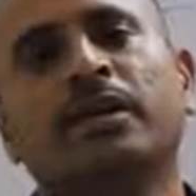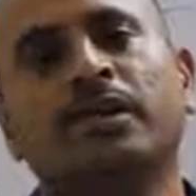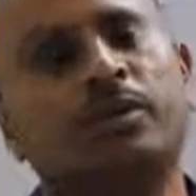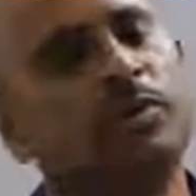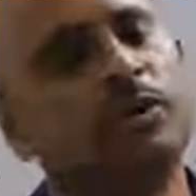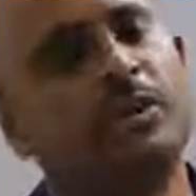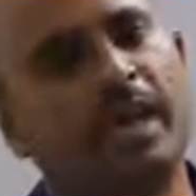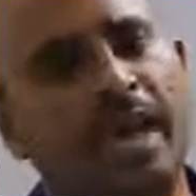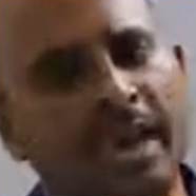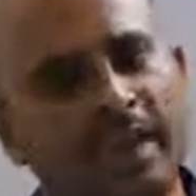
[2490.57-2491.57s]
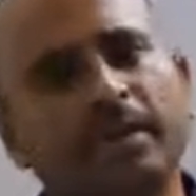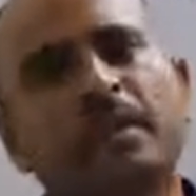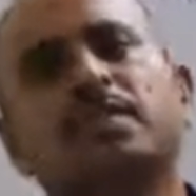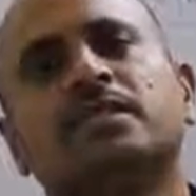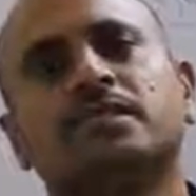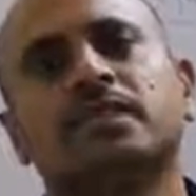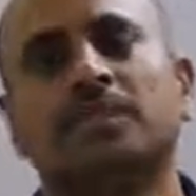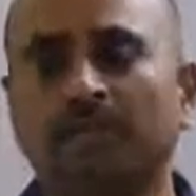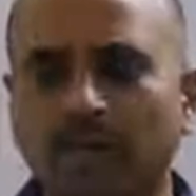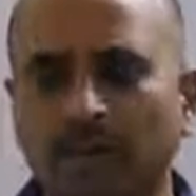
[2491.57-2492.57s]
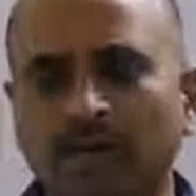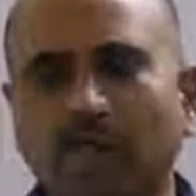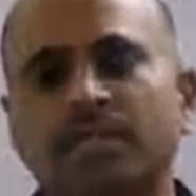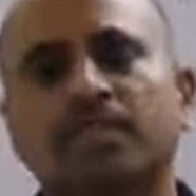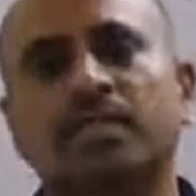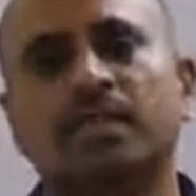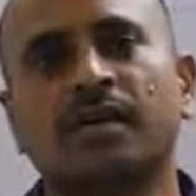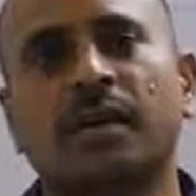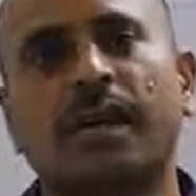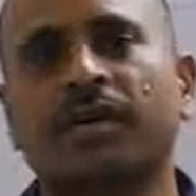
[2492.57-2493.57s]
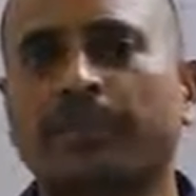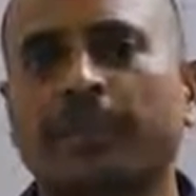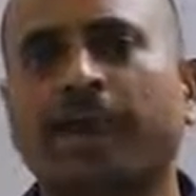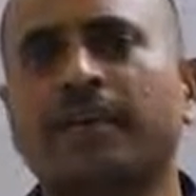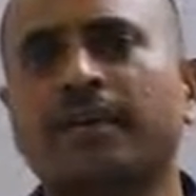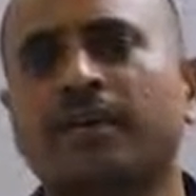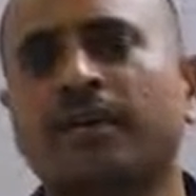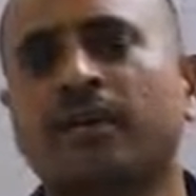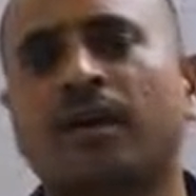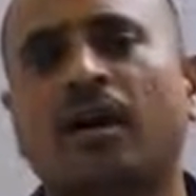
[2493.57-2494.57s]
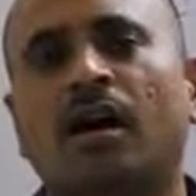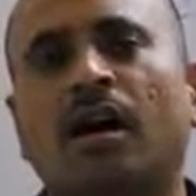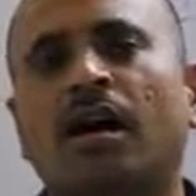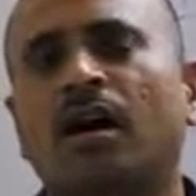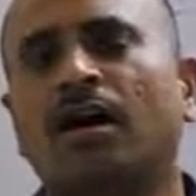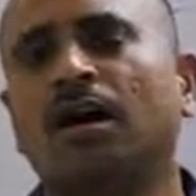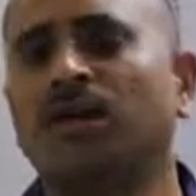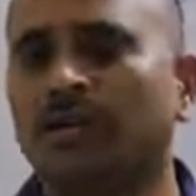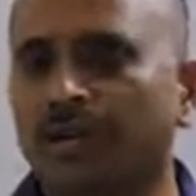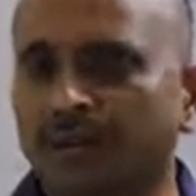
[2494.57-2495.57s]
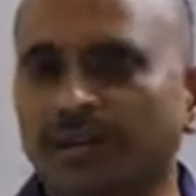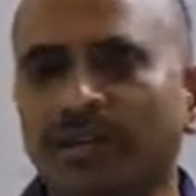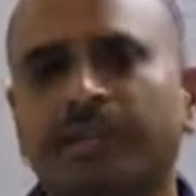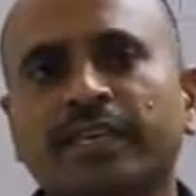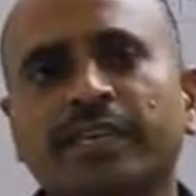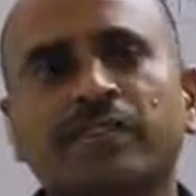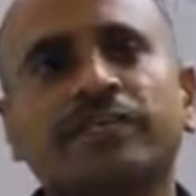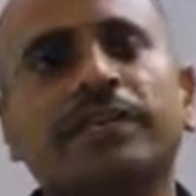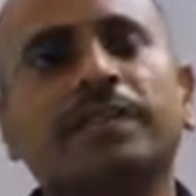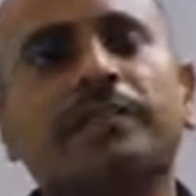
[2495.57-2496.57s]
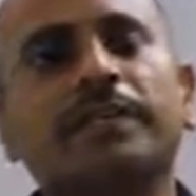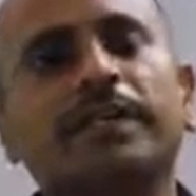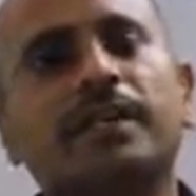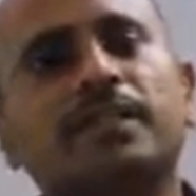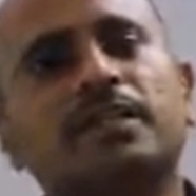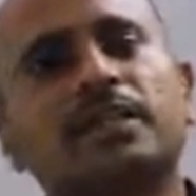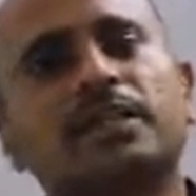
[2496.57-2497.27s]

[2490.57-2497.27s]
both animals, birds and plants, all living things will breathe